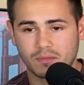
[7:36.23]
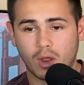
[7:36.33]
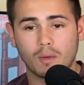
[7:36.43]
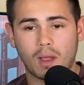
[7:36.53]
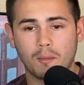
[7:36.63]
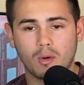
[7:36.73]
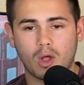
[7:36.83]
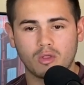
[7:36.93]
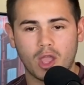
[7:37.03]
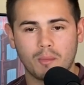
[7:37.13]

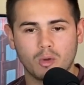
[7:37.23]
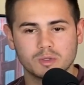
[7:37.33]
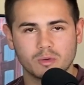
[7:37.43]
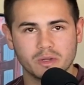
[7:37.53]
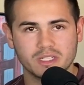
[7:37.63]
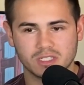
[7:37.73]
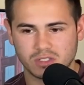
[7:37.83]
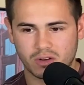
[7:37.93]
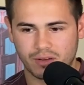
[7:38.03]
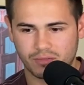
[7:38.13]
I'll lay out multiple reasons,
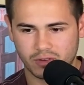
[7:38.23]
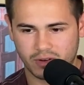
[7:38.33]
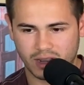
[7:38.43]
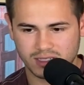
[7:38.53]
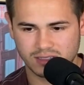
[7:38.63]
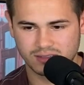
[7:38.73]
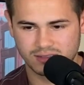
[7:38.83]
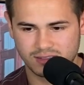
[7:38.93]
all right, for you guys.